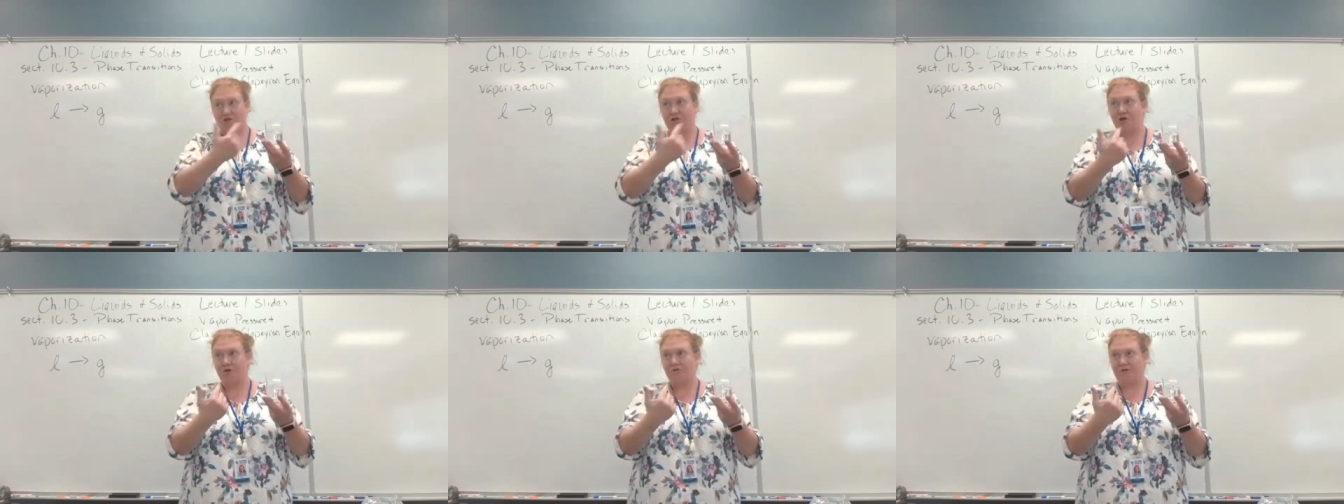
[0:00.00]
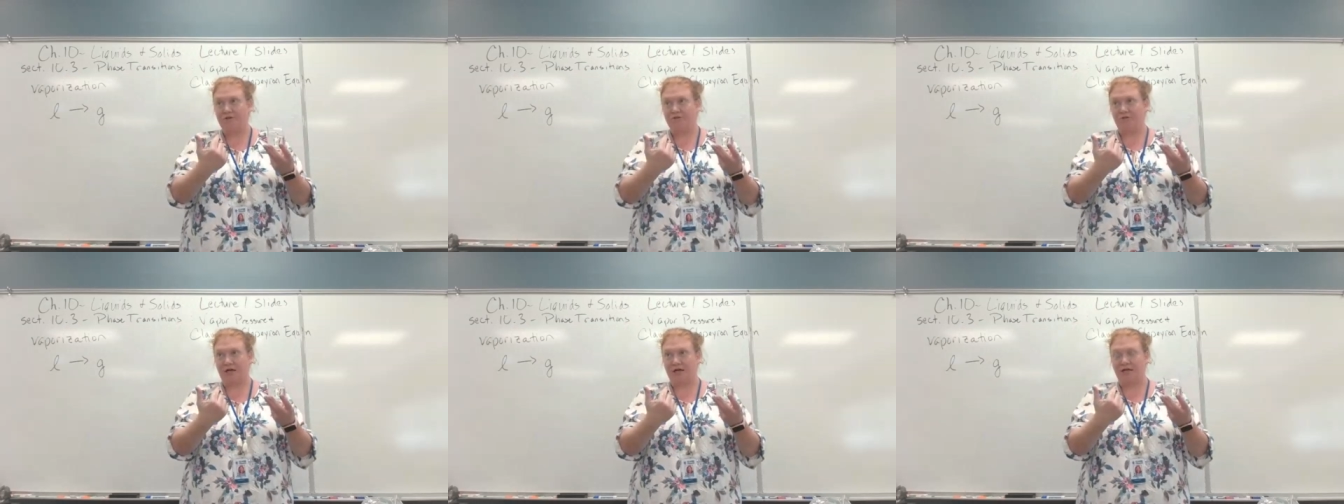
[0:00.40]
It's the
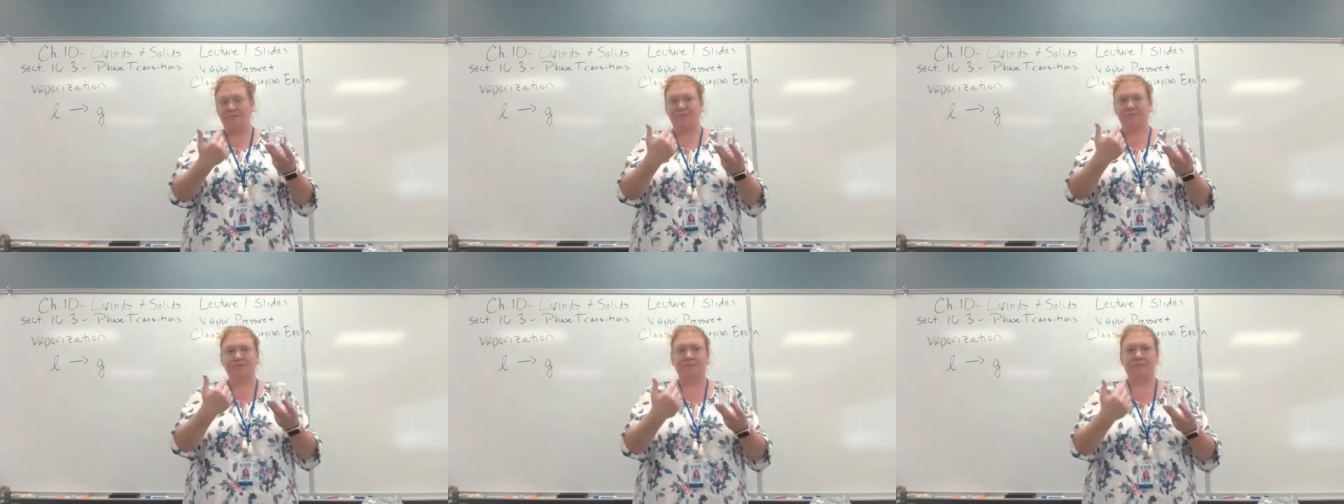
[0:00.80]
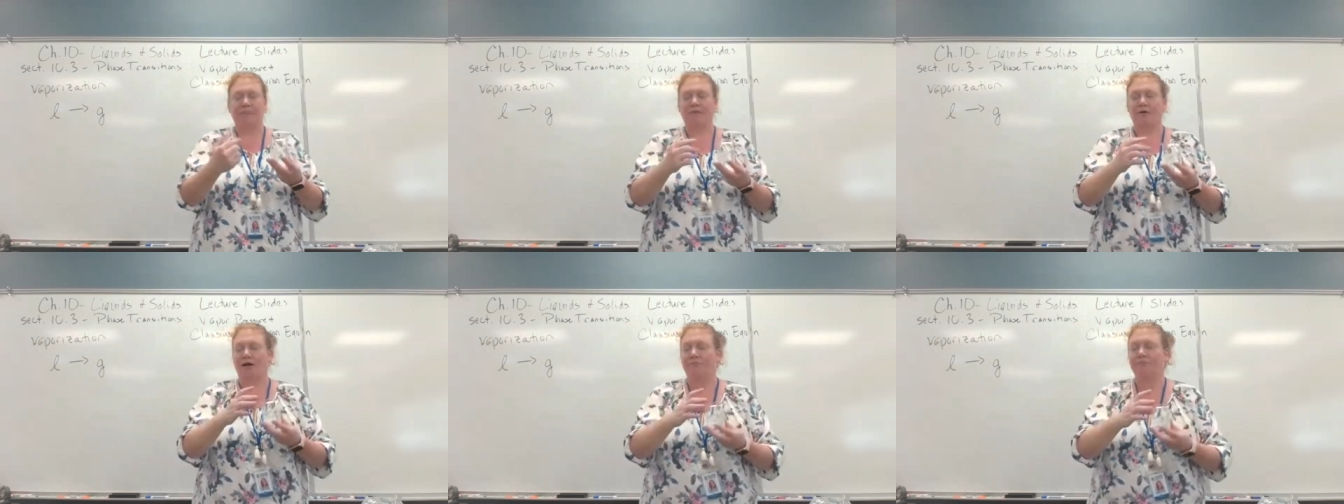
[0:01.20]
surface, right?
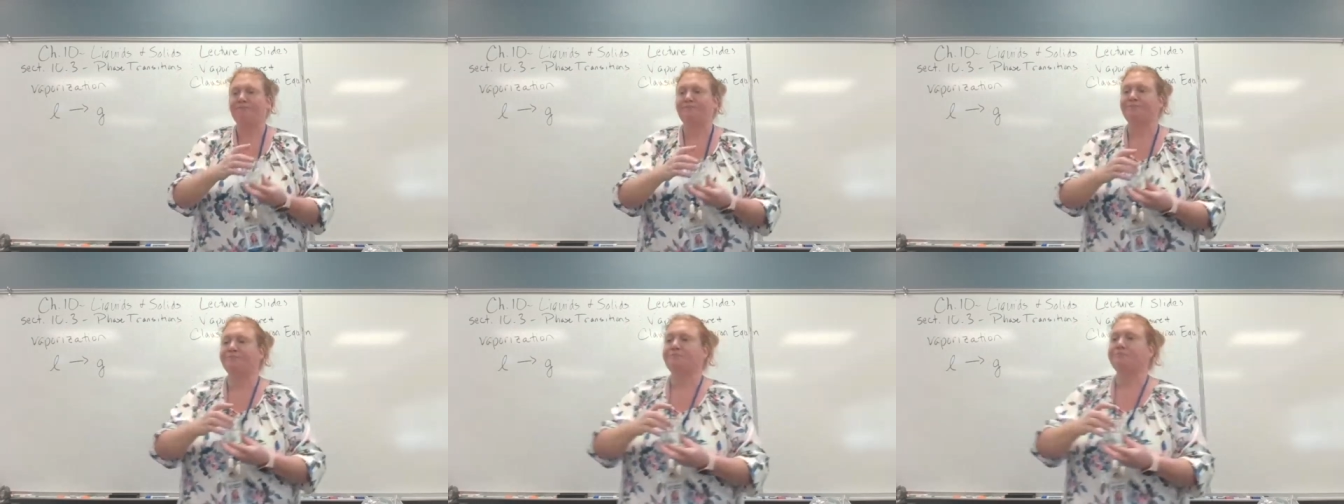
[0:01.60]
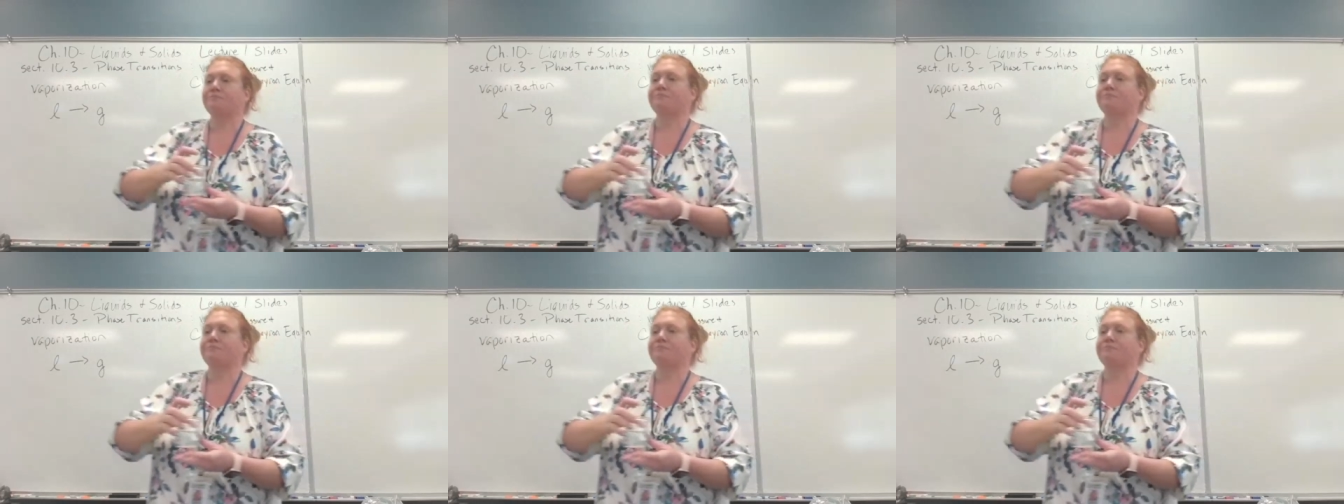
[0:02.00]
Okay.